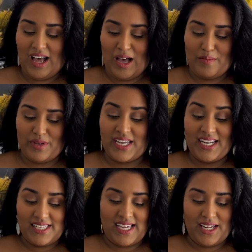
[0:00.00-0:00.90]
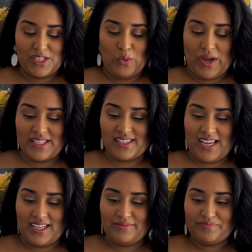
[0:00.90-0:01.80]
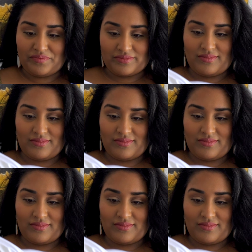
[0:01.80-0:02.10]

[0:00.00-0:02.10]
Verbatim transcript: um, bikini set. It's a white set.